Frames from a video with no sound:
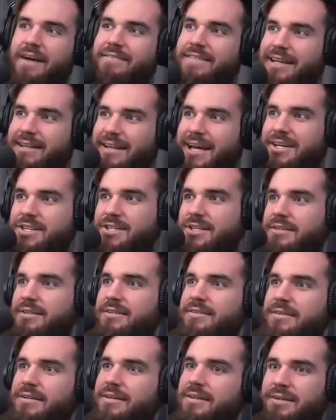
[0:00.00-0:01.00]
haven't had lunch.
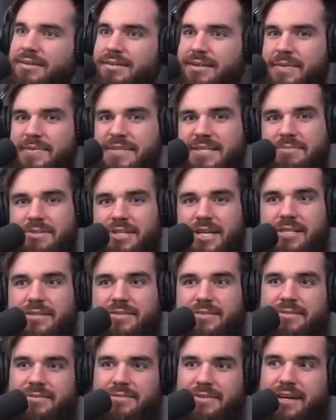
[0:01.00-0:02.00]
Give me some
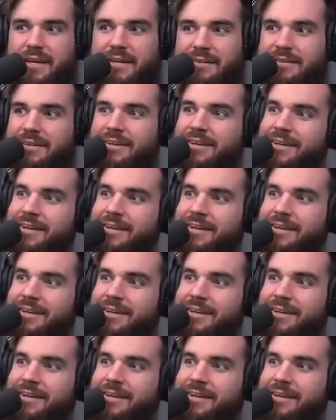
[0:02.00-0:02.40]
jizz, faggot.